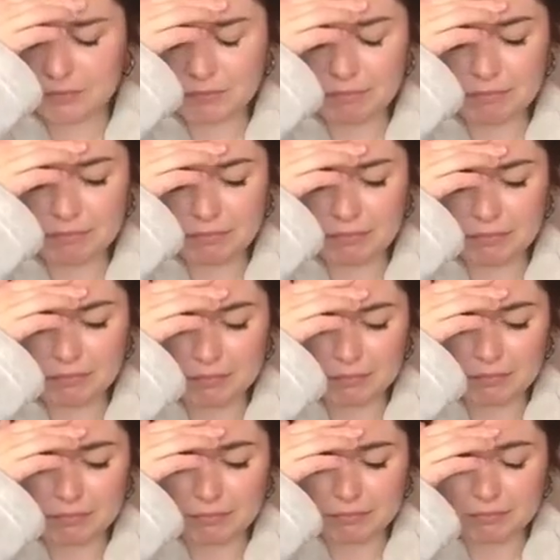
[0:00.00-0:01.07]

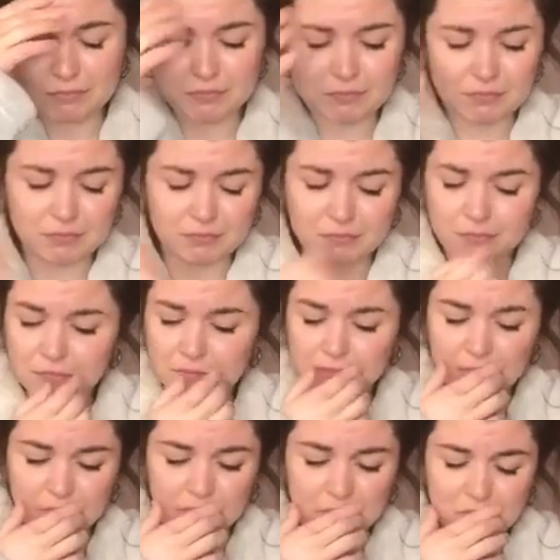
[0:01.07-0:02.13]

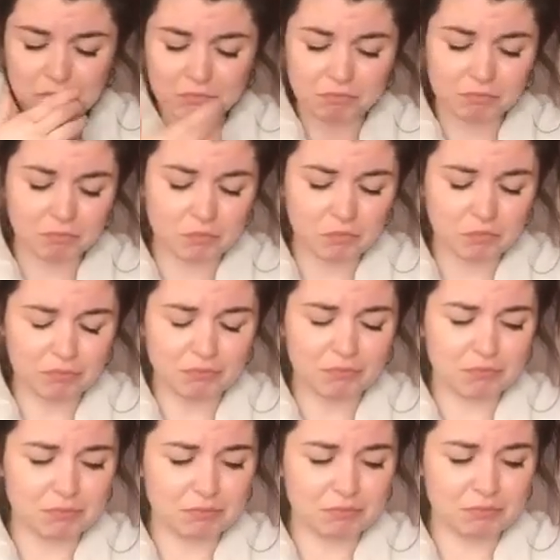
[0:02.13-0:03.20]

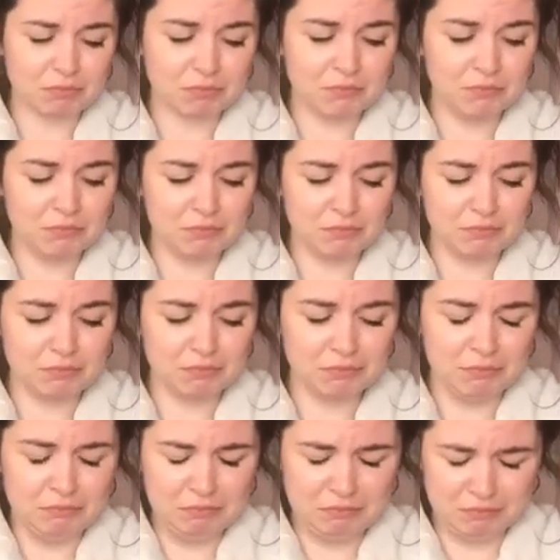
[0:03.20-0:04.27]

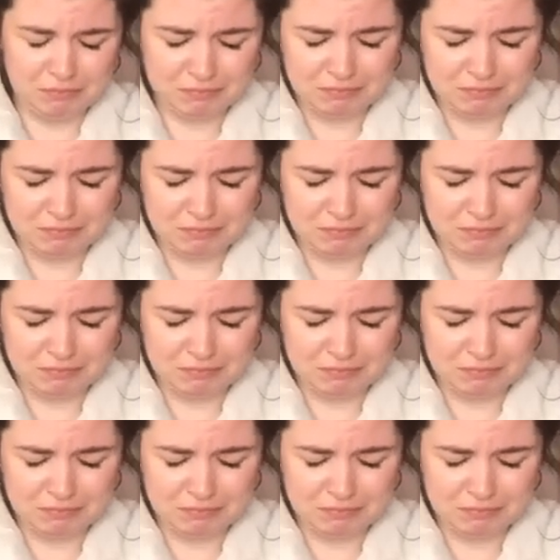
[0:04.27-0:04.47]
Nobody speaks.